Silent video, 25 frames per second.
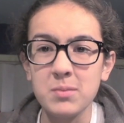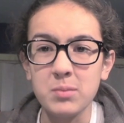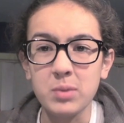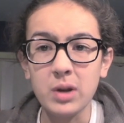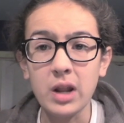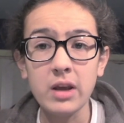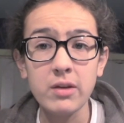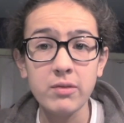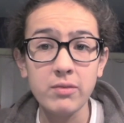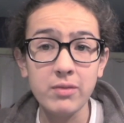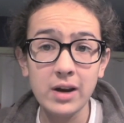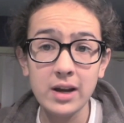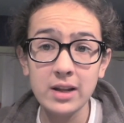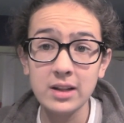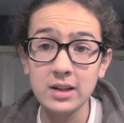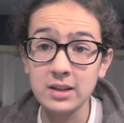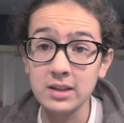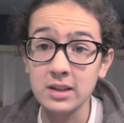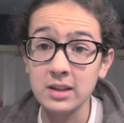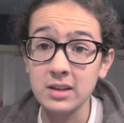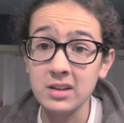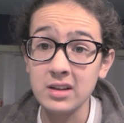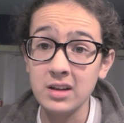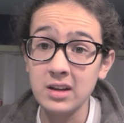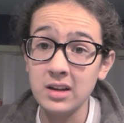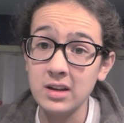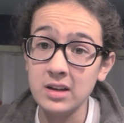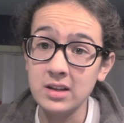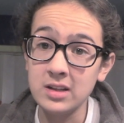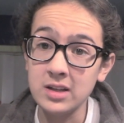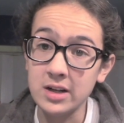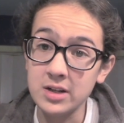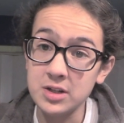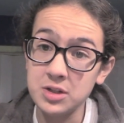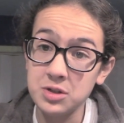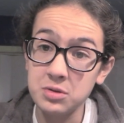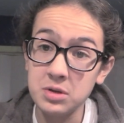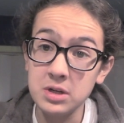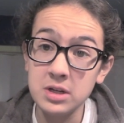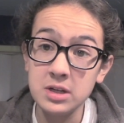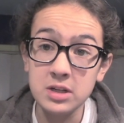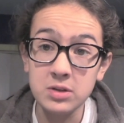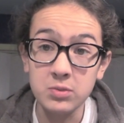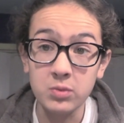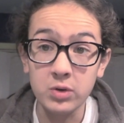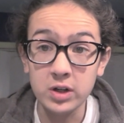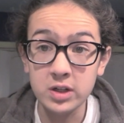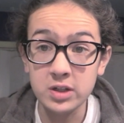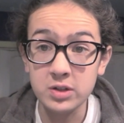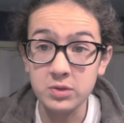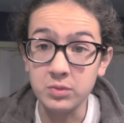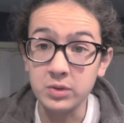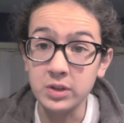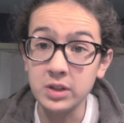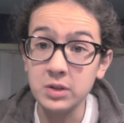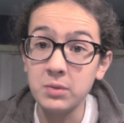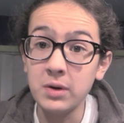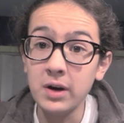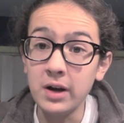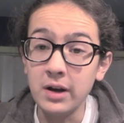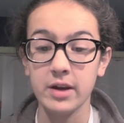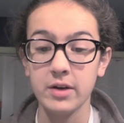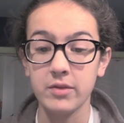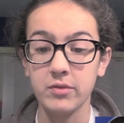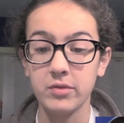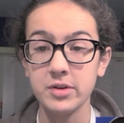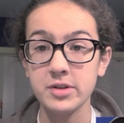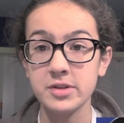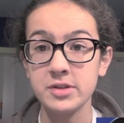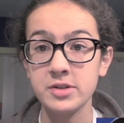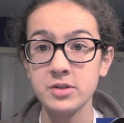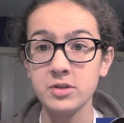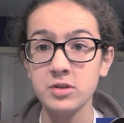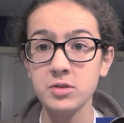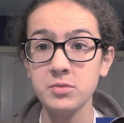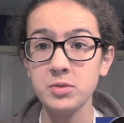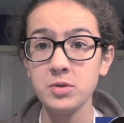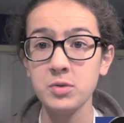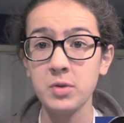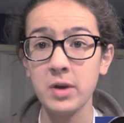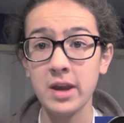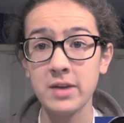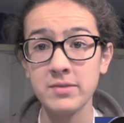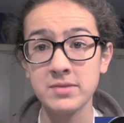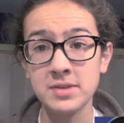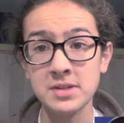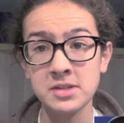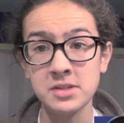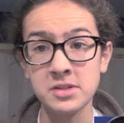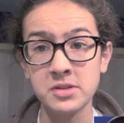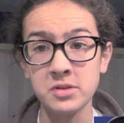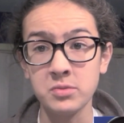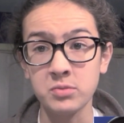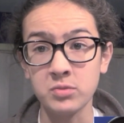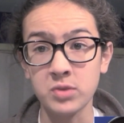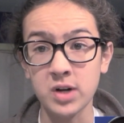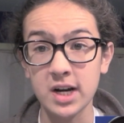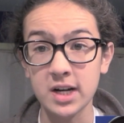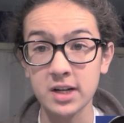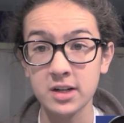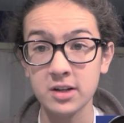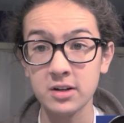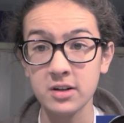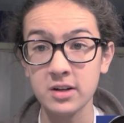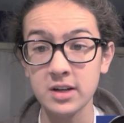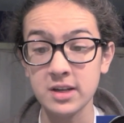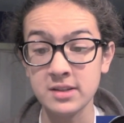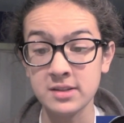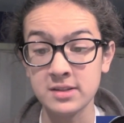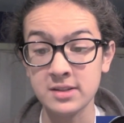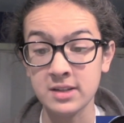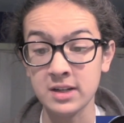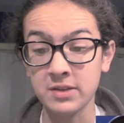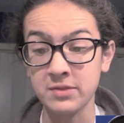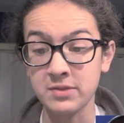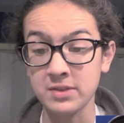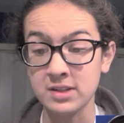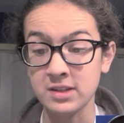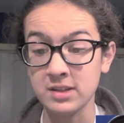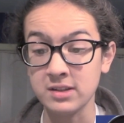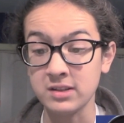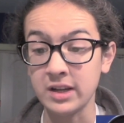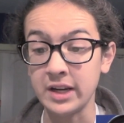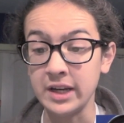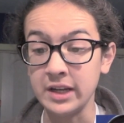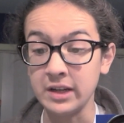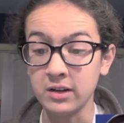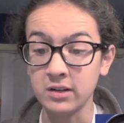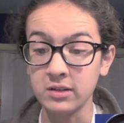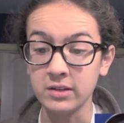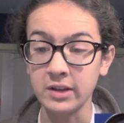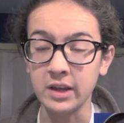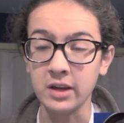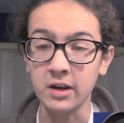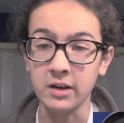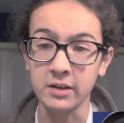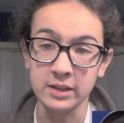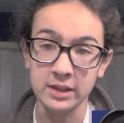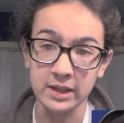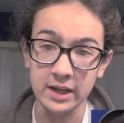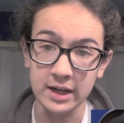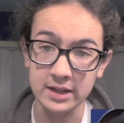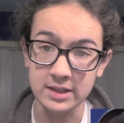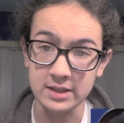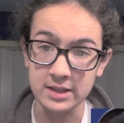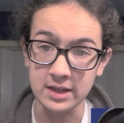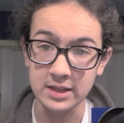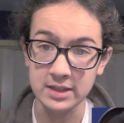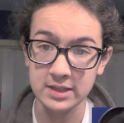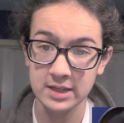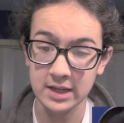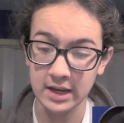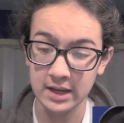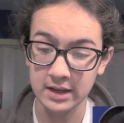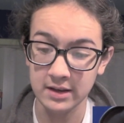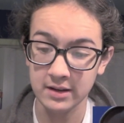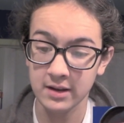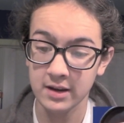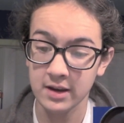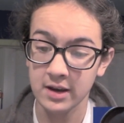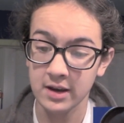But I find that the touchscreen, it works really well. For zoom, you have a zoom rocker instead of a slider like on the XA10.